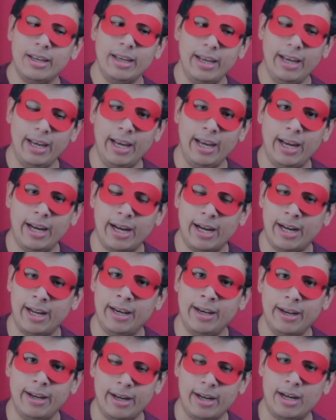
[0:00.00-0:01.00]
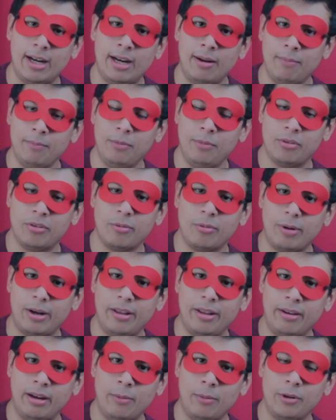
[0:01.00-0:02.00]
And this is around
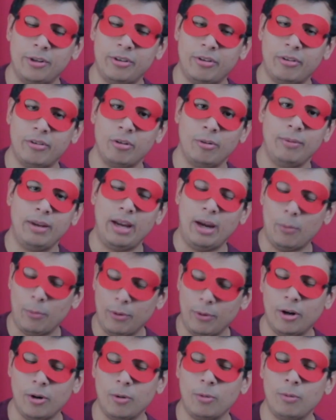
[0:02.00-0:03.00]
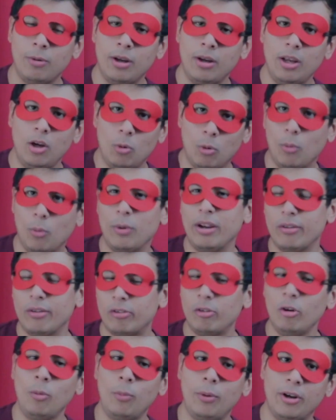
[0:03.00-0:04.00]
the time where we just assume, yeah, we know. Well, we
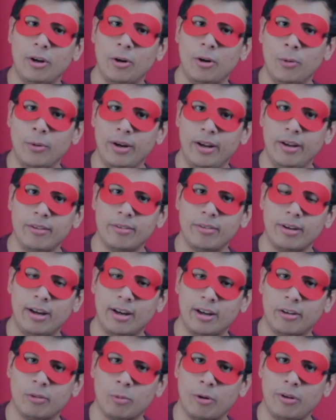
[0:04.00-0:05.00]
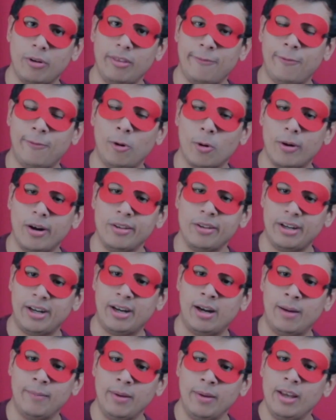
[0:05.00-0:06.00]
assume we know who it is, because we're in the forest.
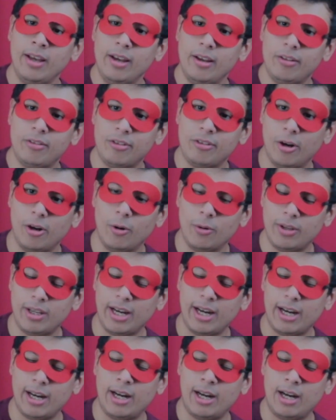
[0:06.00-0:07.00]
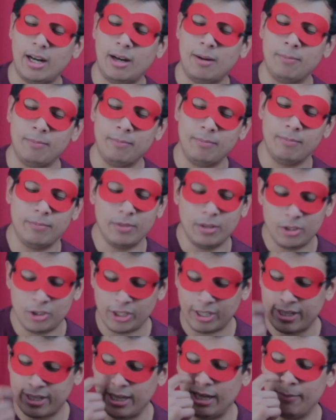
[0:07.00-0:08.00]

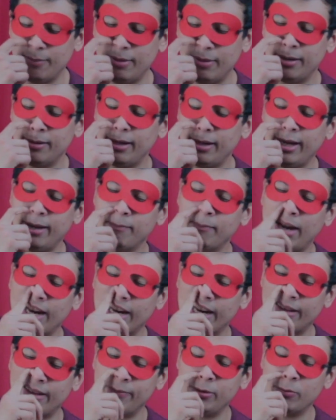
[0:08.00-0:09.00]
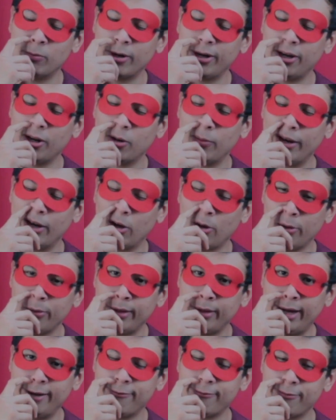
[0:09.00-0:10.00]
Jakeem and Mike have been running away all
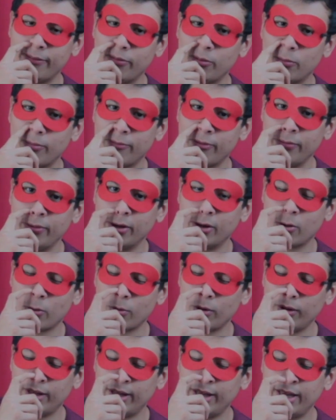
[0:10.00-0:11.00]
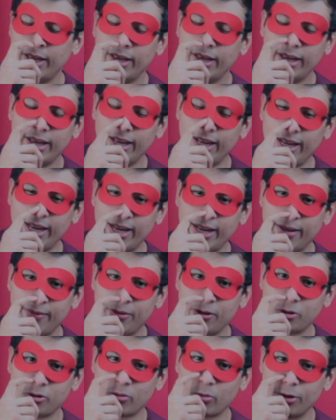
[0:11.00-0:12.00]
night from the gorilla. And
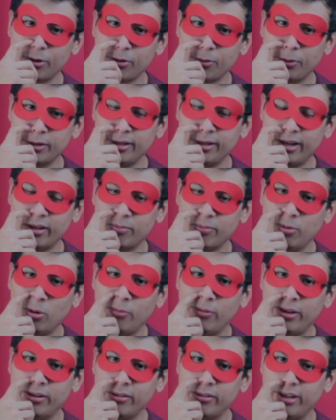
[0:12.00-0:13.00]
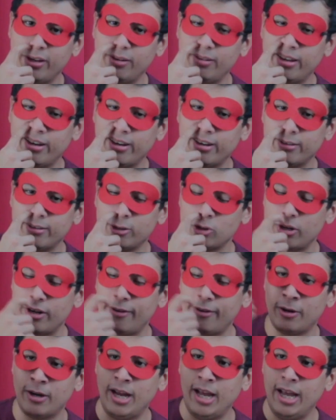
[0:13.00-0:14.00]
they're just wondering what the next move is. They're trying to
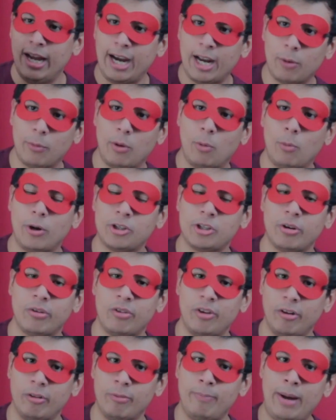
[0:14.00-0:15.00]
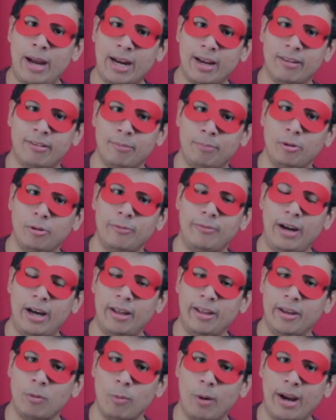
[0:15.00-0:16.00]
figure out, how do we wish ourselves back into Blue
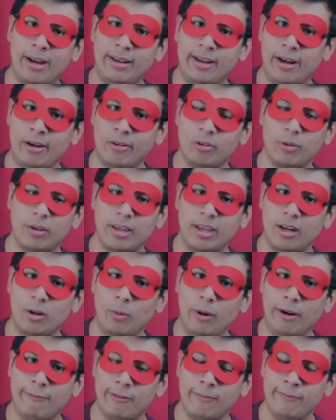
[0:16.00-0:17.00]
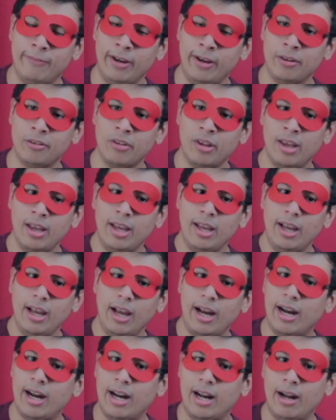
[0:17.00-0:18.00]
Valley right now so we can get away from things?
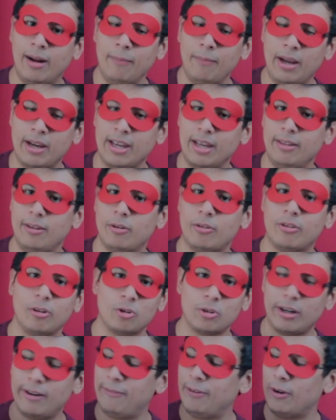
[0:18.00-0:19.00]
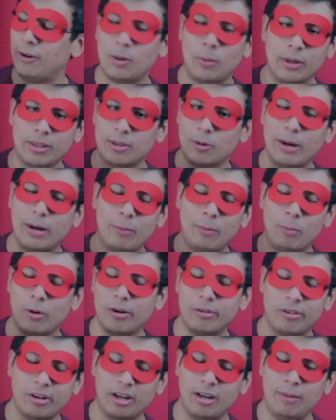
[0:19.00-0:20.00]
Again, they're still trying to figure out what the right
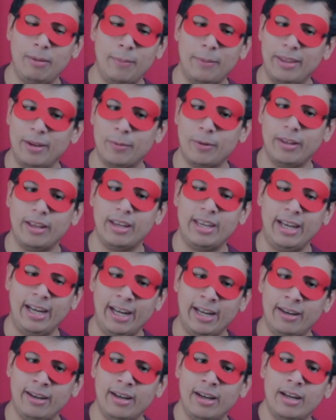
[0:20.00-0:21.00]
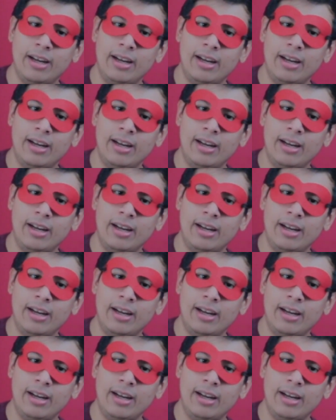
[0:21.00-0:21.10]
words are going to be, but they really can.